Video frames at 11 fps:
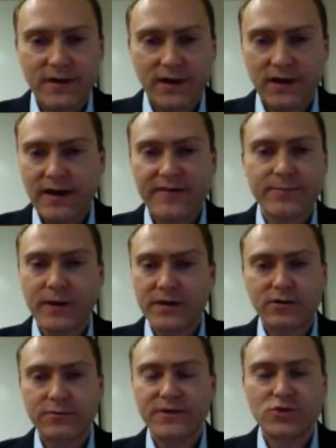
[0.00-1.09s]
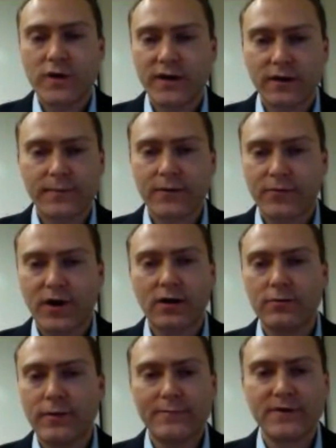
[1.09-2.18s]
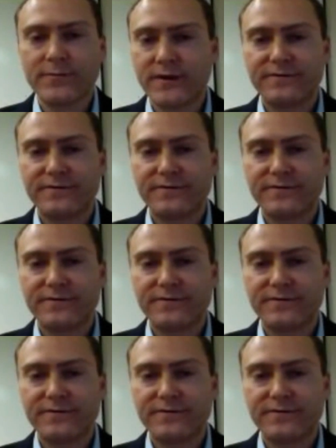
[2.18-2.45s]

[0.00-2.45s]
Everybody could be tweeting about Barack Obama,